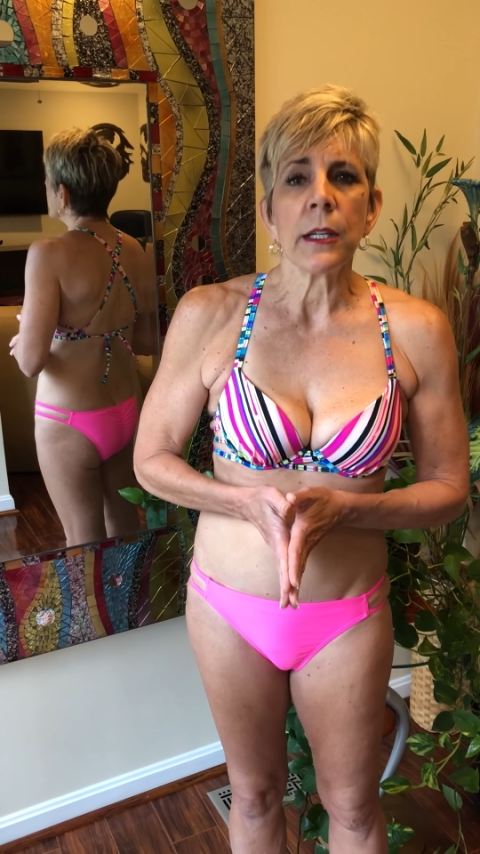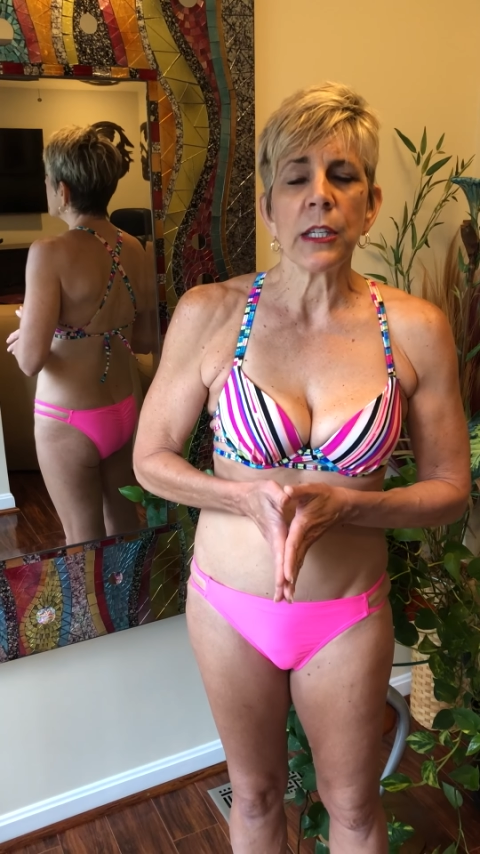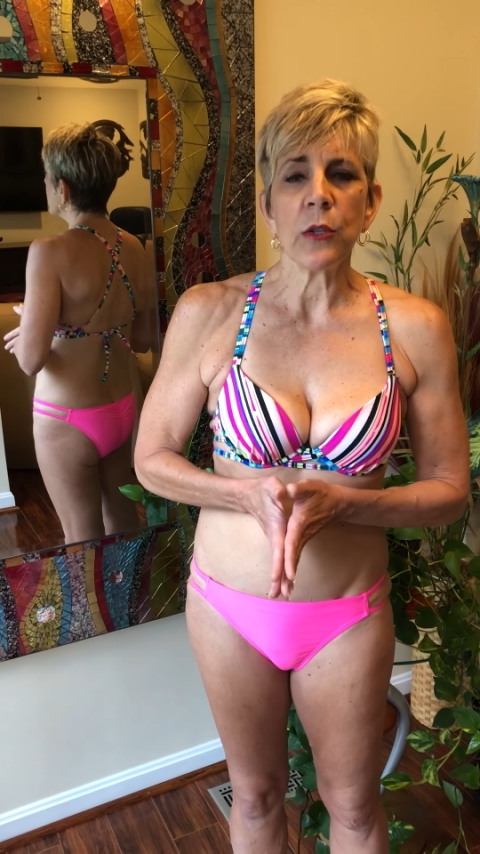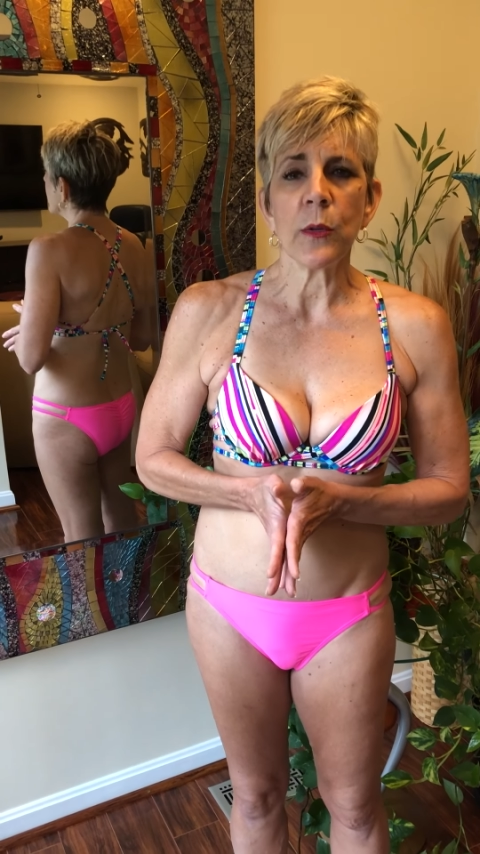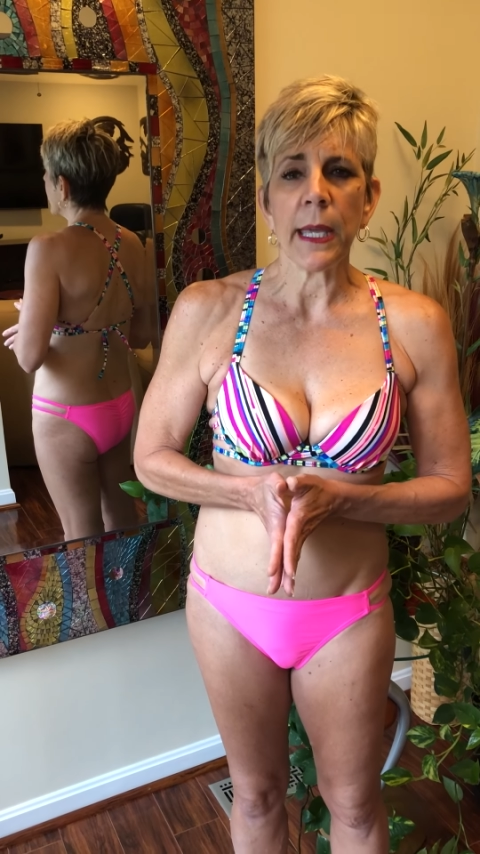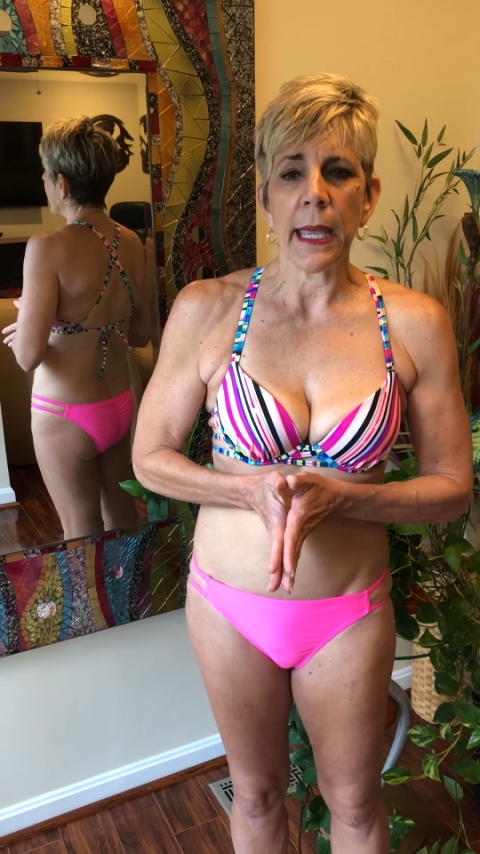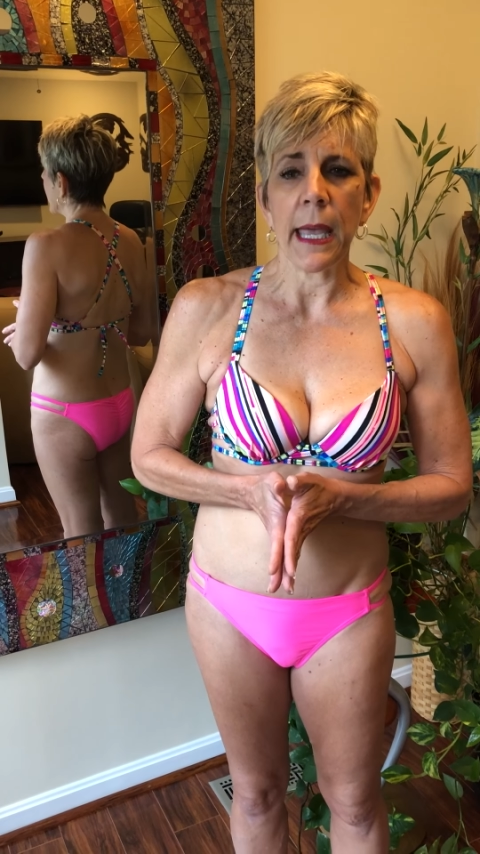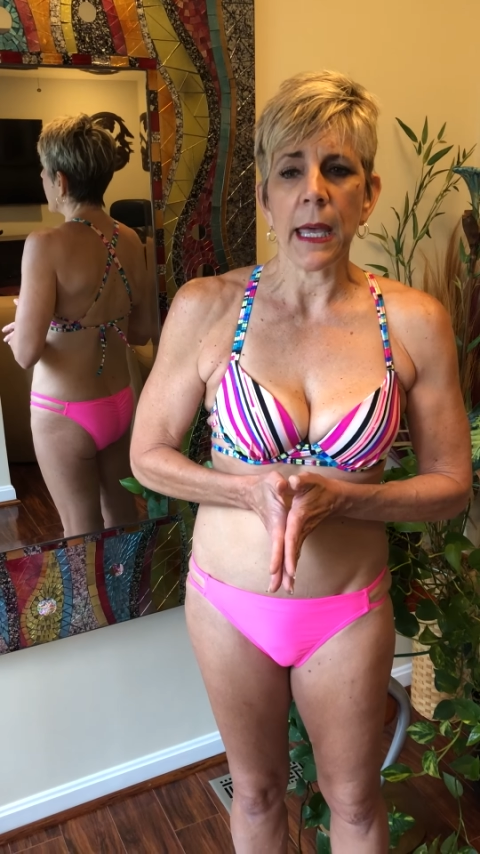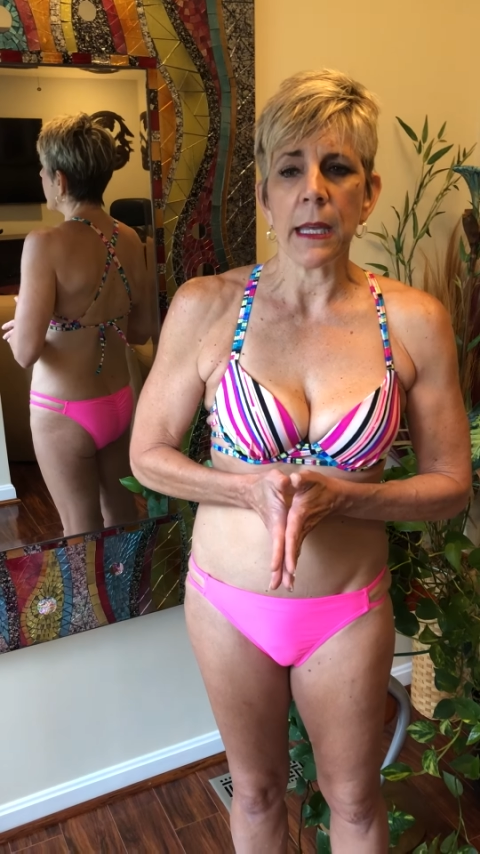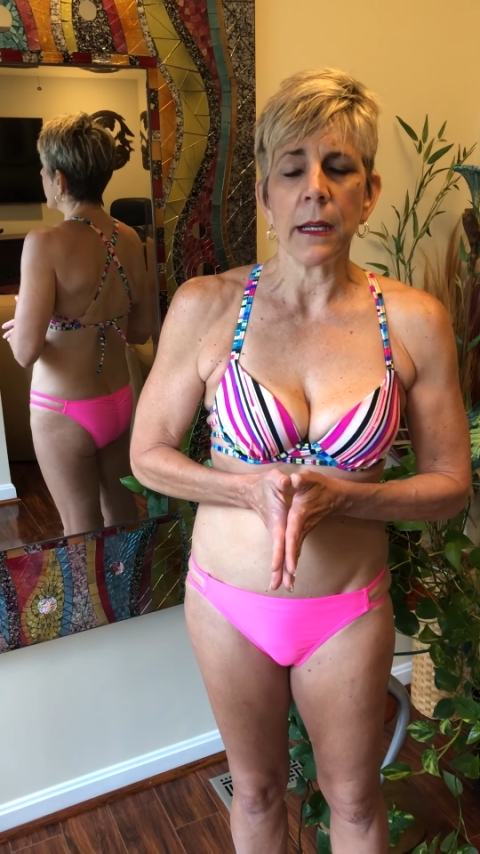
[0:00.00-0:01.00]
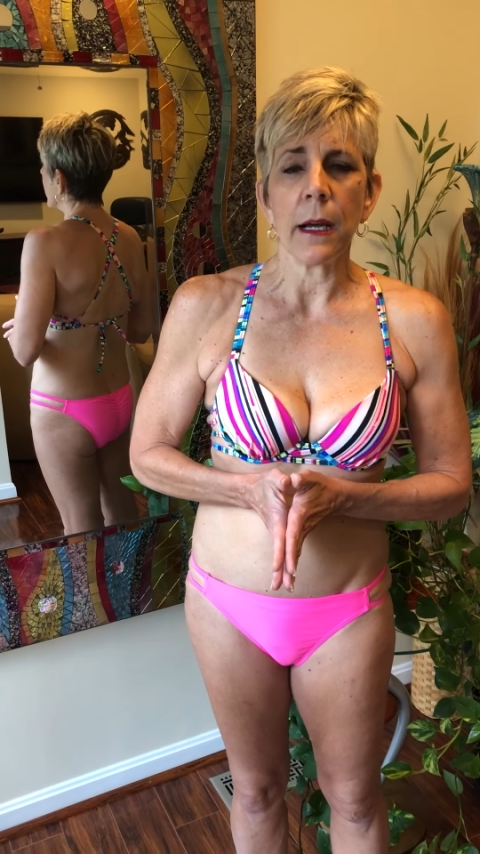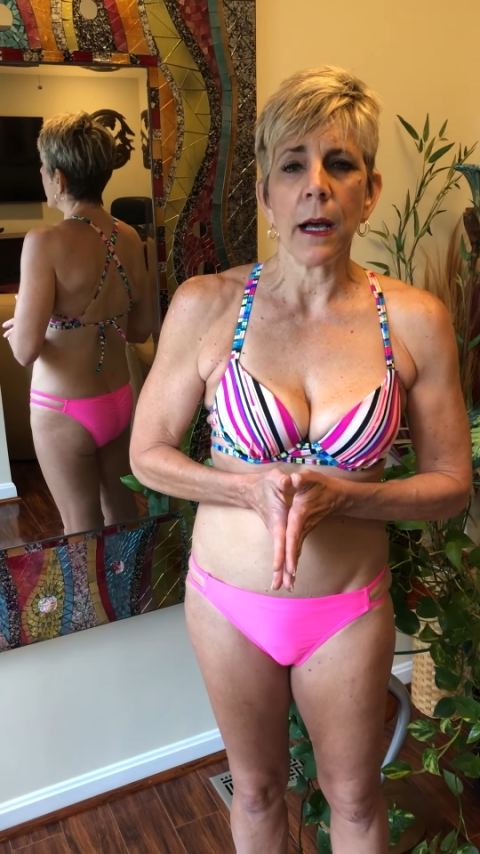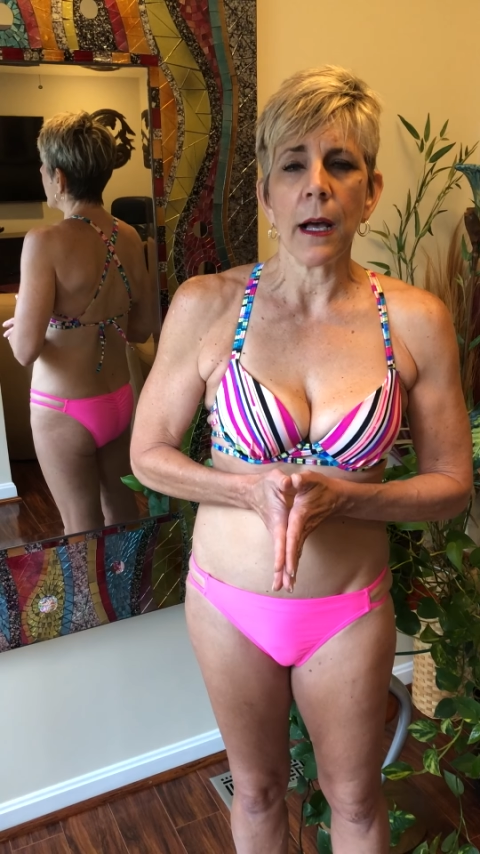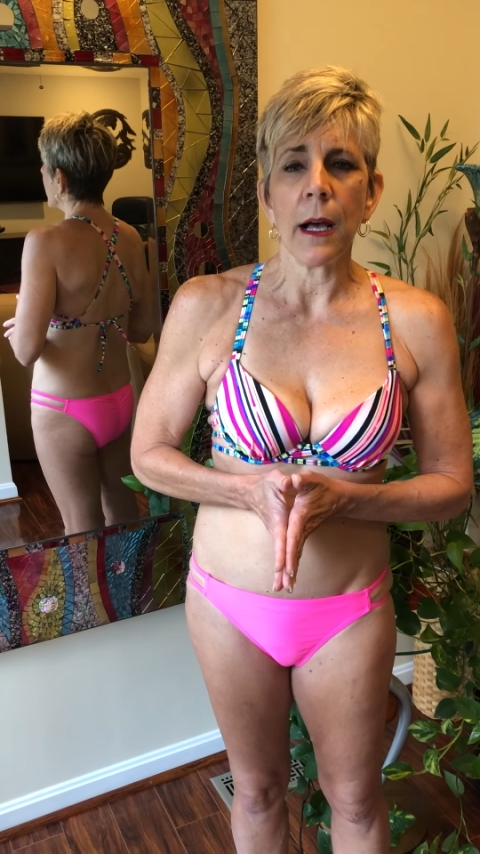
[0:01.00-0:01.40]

you can